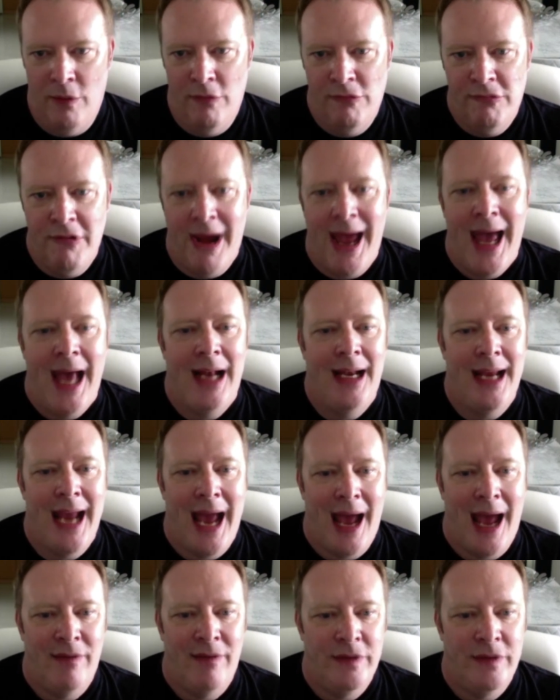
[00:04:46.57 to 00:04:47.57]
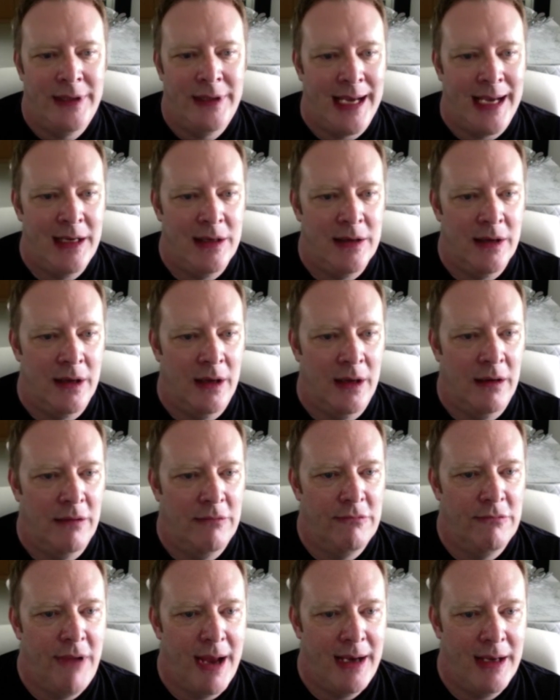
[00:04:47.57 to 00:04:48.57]
rarely have data
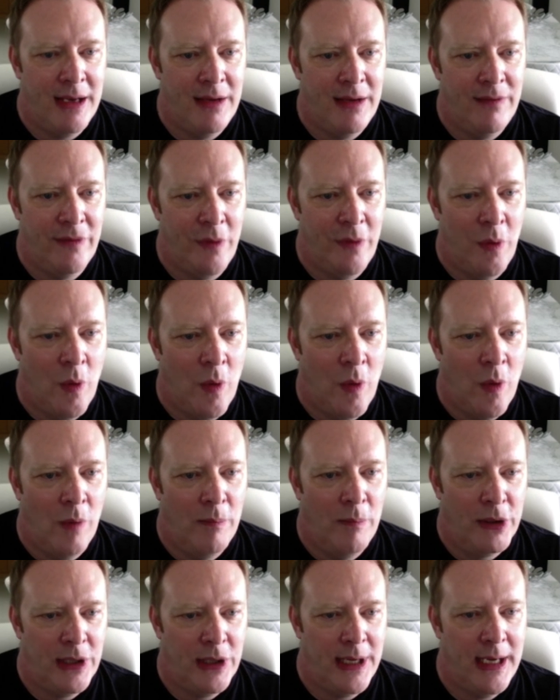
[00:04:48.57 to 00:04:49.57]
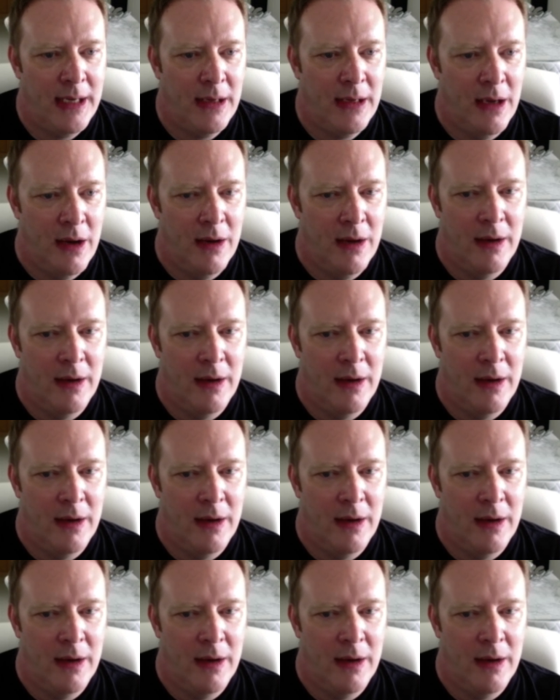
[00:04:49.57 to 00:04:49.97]
ready for machine learning.